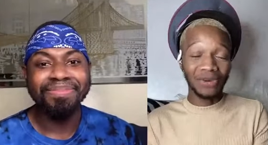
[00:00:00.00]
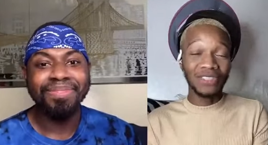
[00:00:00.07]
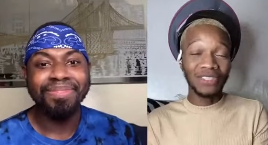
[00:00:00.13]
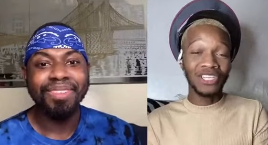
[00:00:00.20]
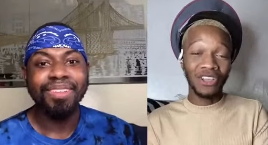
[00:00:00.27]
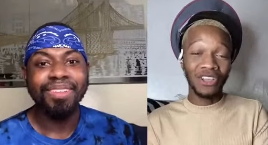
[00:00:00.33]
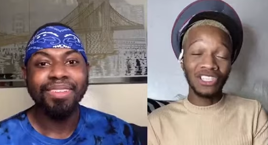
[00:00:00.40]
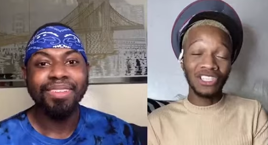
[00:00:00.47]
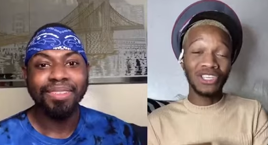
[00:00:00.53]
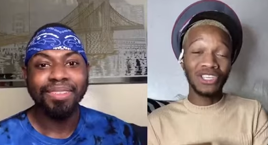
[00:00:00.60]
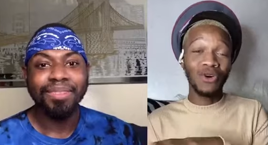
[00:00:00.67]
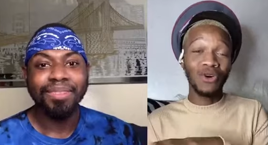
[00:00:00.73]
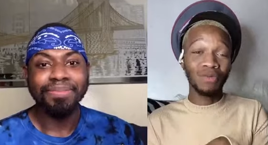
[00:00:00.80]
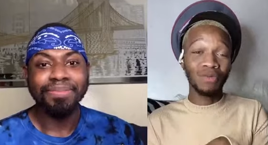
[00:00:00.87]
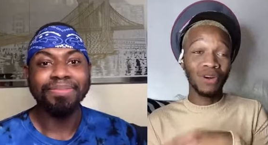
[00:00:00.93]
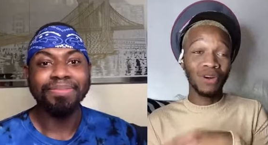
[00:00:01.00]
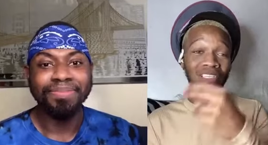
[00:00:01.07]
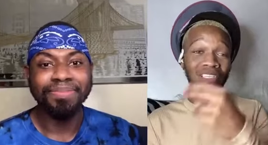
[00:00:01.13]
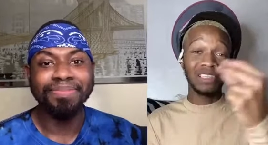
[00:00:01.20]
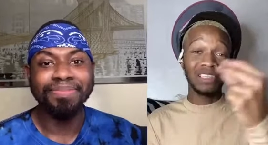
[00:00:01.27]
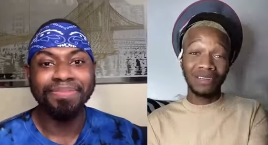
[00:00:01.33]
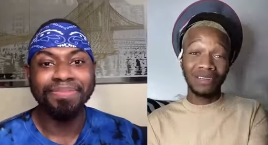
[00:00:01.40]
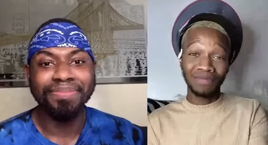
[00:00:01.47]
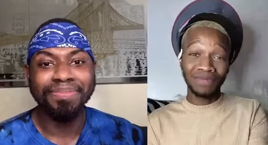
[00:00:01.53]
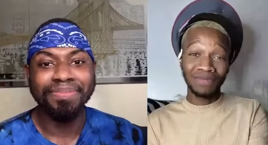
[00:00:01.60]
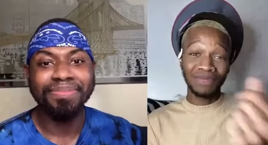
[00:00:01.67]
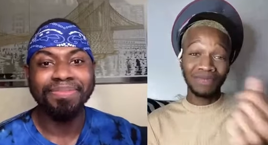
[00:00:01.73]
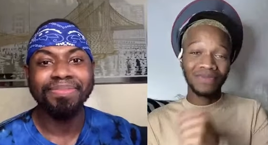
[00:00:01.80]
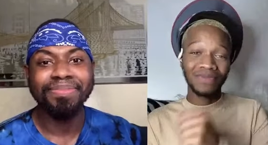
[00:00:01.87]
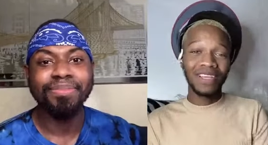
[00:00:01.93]
Speaker 1: so it's to go. It's the Golden Boy to them.
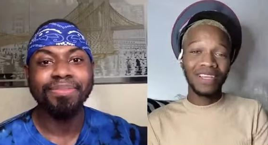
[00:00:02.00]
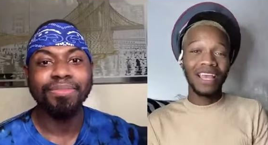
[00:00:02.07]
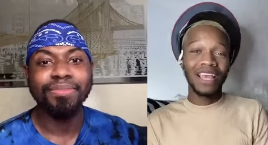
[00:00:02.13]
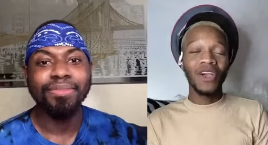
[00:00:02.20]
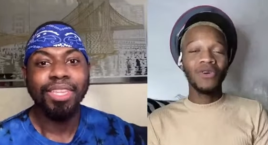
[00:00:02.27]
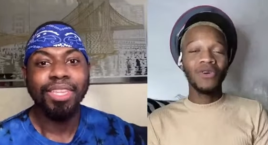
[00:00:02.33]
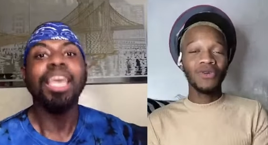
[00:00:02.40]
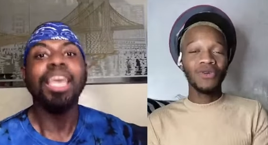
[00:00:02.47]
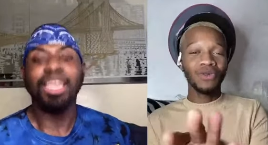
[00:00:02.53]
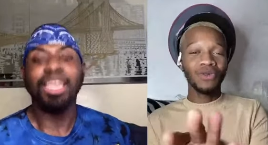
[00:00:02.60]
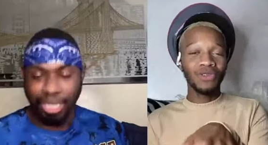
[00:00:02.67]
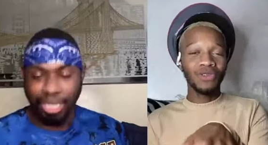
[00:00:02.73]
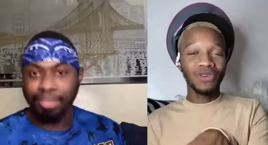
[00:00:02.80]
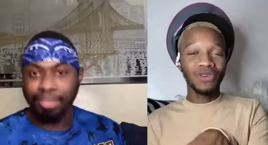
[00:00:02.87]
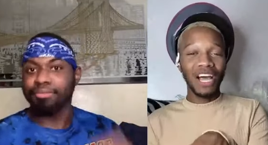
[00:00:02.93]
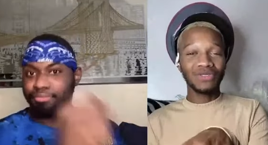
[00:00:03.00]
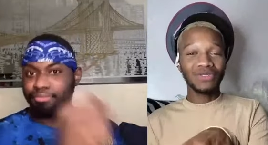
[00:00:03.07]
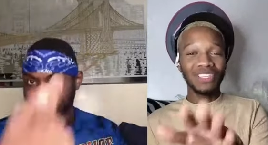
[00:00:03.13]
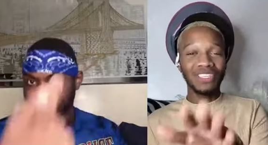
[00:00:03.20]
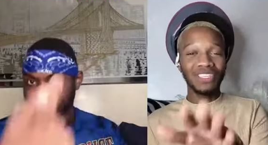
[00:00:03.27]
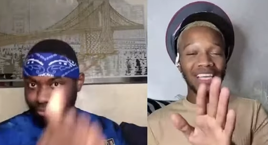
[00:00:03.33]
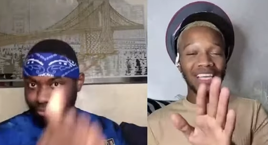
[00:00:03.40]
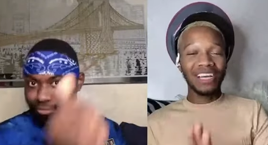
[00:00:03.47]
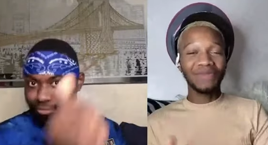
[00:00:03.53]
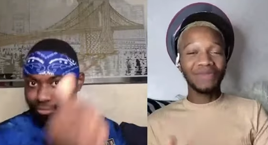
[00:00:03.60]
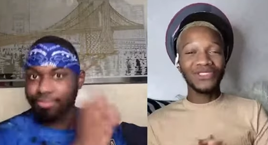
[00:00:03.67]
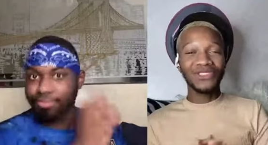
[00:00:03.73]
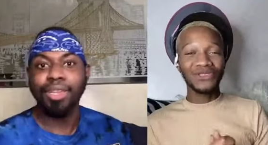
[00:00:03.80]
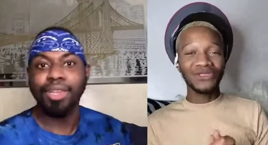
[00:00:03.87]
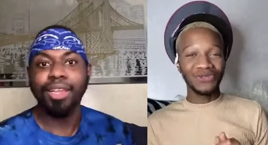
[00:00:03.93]
You guys will see that
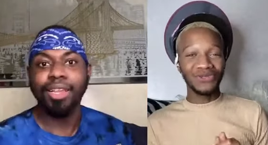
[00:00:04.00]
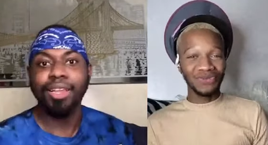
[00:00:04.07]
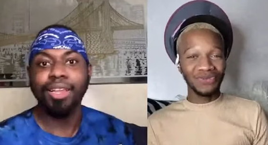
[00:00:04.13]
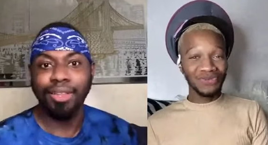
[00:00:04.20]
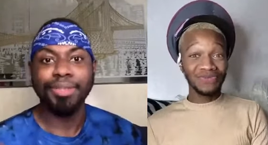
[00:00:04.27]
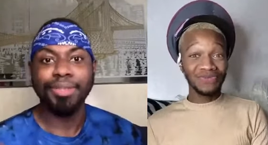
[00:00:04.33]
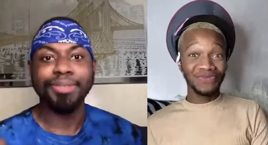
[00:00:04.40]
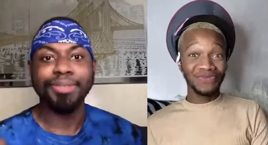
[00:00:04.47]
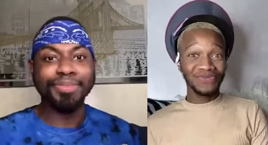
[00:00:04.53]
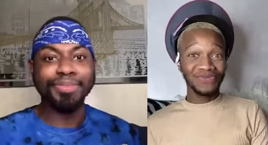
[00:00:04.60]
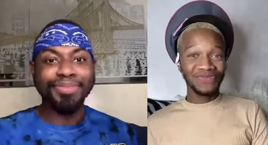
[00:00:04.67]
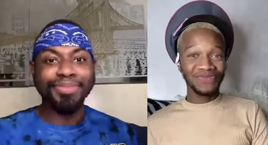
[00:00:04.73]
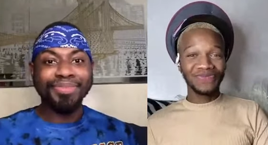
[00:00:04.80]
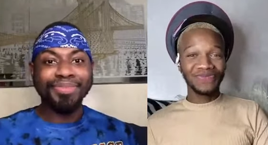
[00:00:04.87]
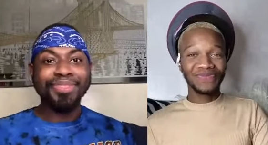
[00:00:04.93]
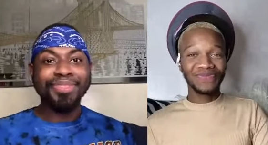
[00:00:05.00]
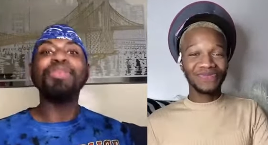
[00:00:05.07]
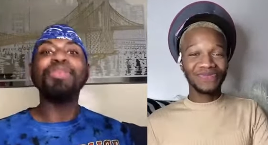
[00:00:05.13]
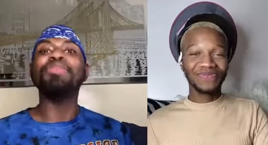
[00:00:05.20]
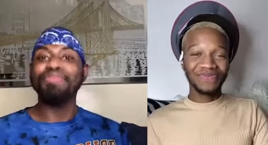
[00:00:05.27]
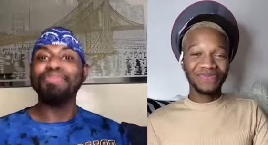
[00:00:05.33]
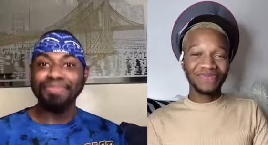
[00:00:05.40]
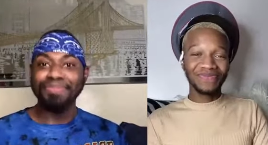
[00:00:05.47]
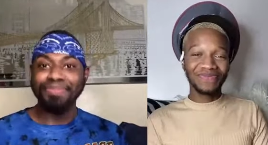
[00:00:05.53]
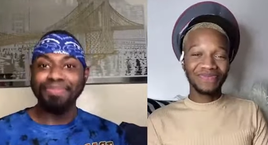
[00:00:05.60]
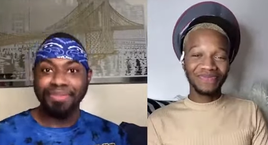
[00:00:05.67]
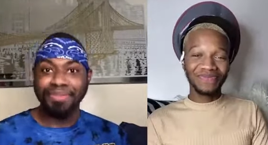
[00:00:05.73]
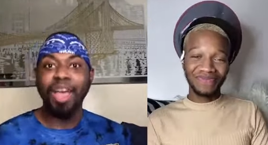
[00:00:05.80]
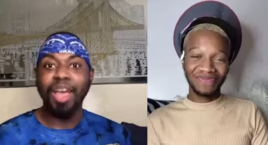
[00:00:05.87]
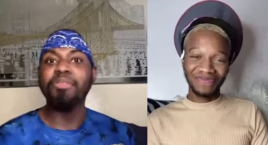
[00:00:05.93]
coming soon
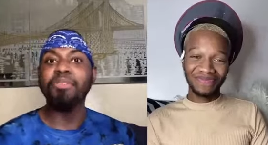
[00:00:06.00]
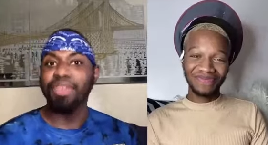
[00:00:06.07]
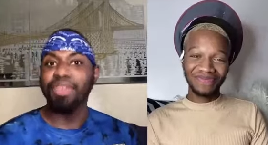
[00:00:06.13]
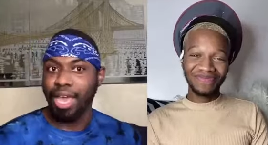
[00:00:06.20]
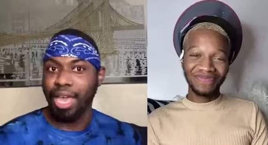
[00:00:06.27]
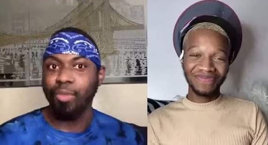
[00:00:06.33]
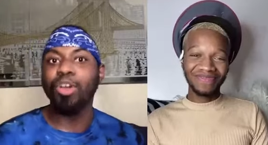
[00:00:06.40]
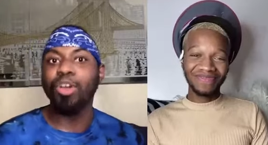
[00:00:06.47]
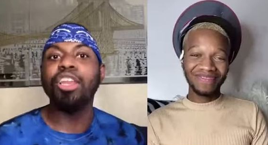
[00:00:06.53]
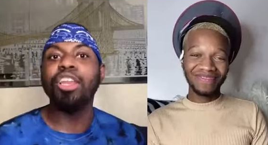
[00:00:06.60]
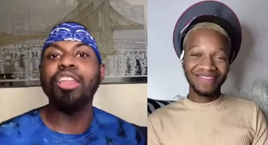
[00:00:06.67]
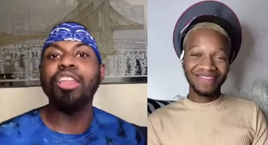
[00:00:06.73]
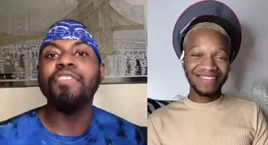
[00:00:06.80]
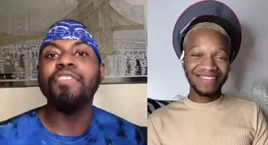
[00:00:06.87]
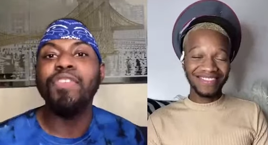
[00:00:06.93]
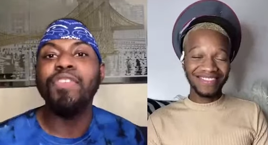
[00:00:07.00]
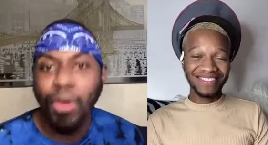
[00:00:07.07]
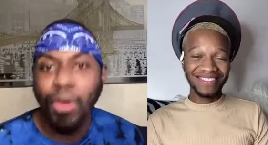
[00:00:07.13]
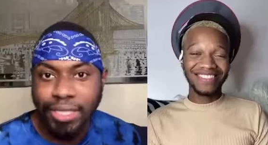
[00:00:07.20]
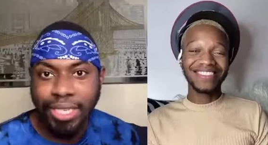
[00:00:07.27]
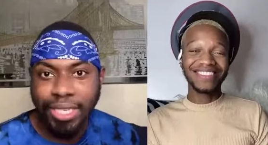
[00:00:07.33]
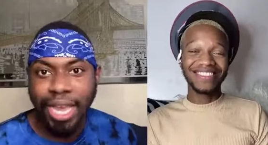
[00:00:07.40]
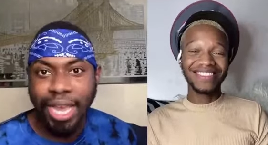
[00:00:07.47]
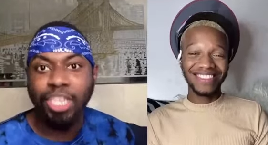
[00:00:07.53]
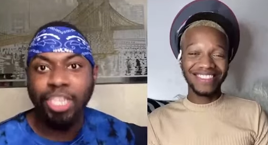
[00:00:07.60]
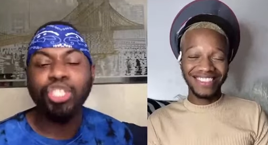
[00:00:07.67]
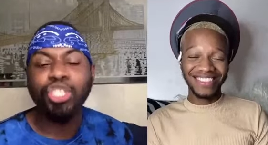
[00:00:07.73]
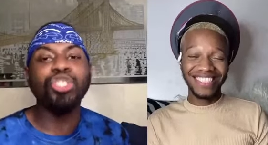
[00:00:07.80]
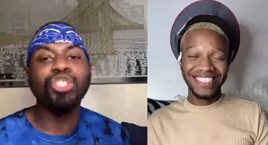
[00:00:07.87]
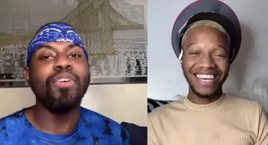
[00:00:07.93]
Speaker 2: hmm, okay, we're gonna look forward to that.
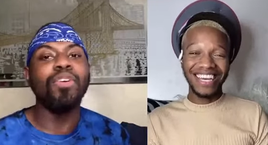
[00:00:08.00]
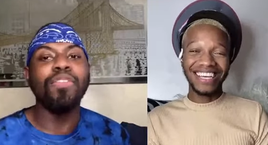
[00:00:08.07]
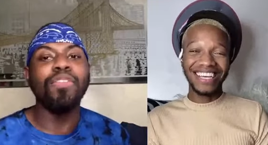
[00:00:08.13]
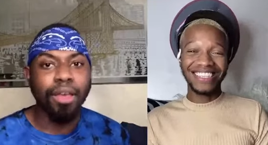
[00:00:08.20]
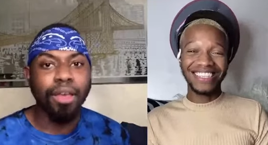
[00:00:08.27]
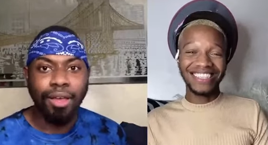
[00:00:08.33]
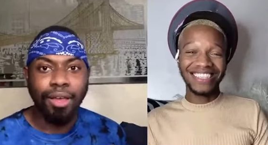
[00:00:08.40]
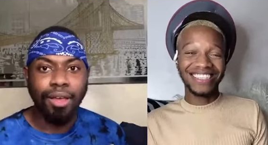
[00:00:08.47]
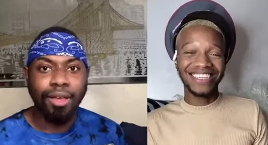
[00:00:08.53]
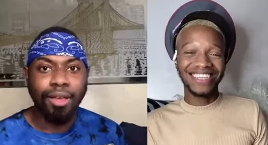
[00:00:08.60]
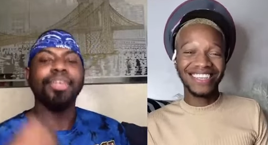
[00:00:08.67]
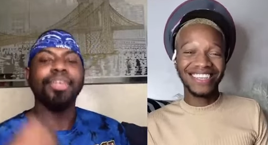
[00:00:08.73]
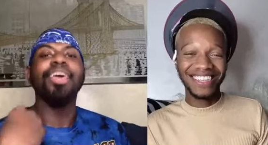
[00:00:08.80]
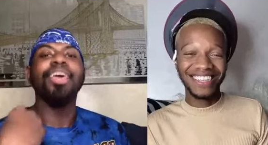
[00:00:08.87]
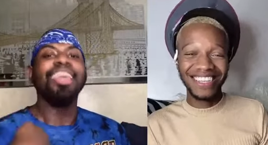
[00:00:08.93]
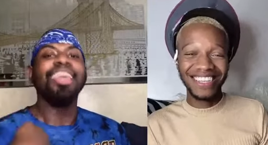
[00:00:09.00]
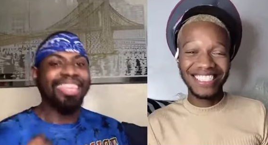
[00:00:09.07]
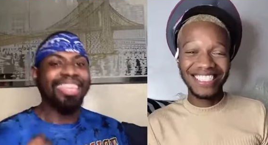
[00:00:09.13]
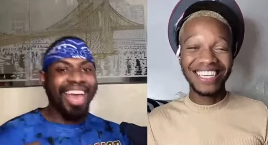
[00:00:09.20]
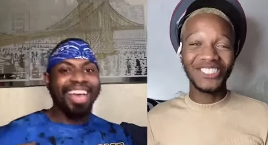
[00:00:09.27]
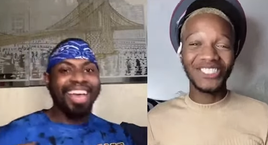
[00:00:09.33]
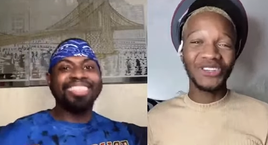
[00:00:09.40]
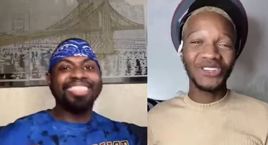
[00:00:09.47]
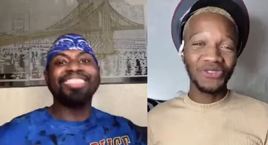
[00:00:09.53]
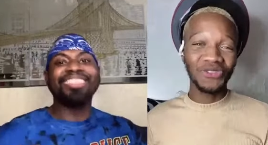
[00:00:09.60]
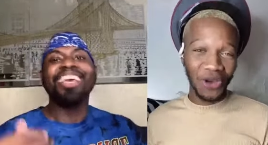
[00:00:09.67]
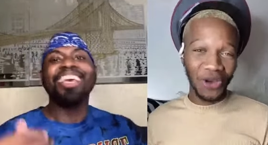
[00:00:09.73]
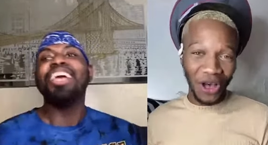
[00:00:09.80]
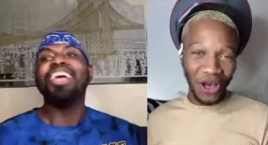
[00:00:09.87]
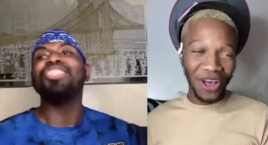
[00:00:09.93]
Yes.
Speaker 1: Yes.
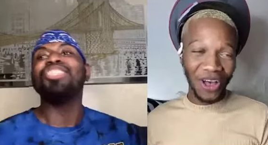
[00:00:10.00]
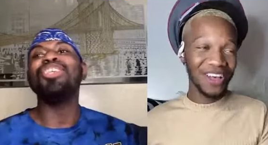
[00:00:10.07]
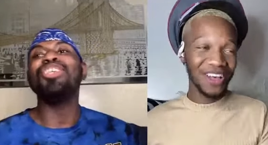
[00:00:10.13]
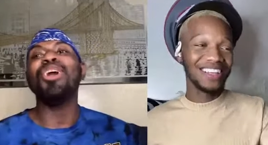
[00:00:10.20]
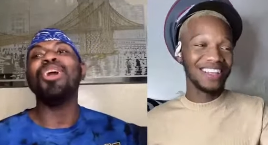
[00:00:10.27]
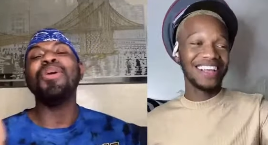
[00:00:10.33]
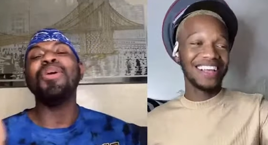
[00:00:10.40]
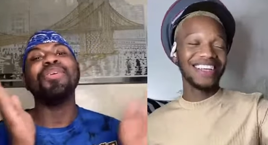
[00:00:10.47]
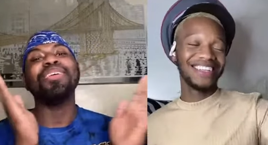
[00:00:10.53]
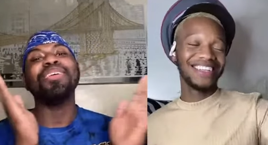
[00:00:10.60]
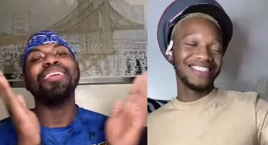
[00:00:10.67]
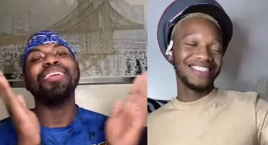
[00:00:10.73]
yes
Speaker 2: so